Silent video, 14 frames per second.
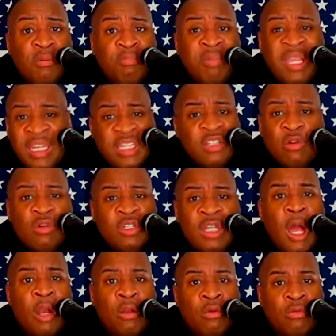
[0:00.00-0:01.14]
pennies on a
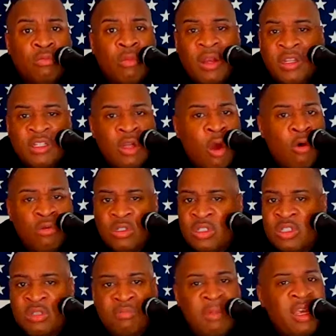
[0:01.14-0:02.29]
dollar while this owner
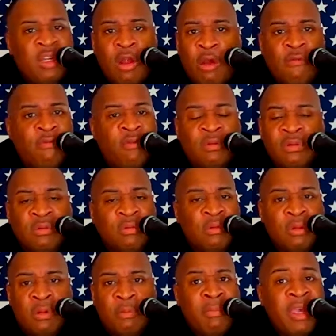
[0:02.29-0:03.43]
is making off
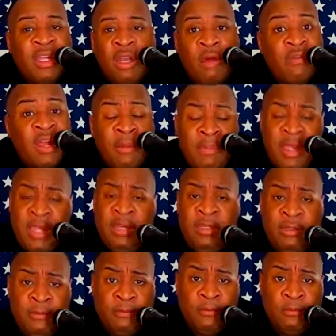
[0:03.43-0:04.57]
like a bandit?